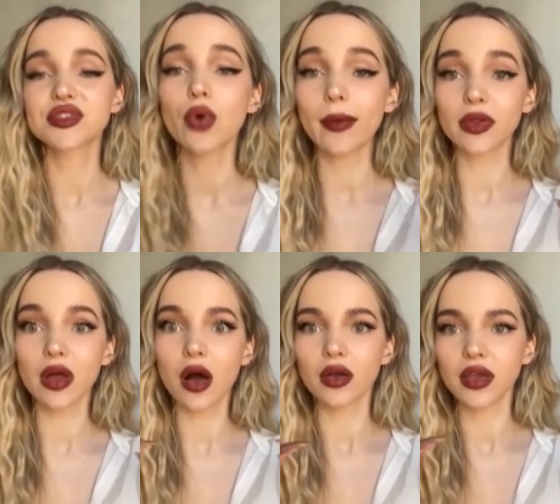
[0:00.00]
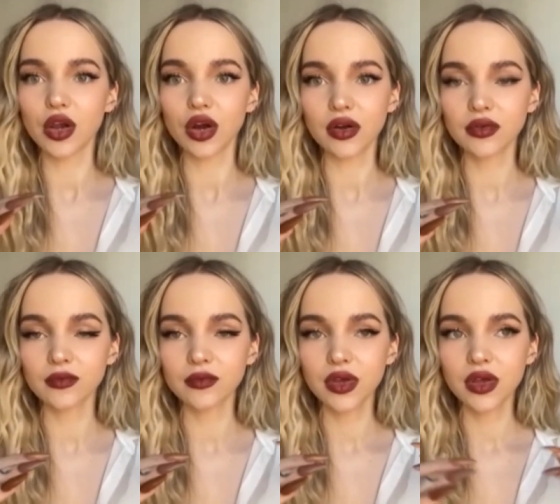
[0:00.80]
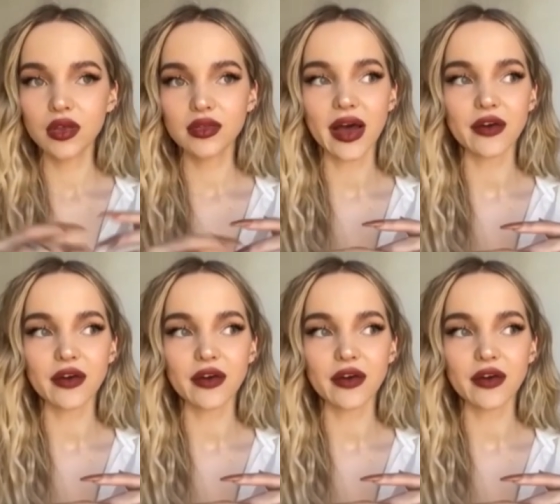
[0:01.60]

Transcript: do i belong here mm-hmm.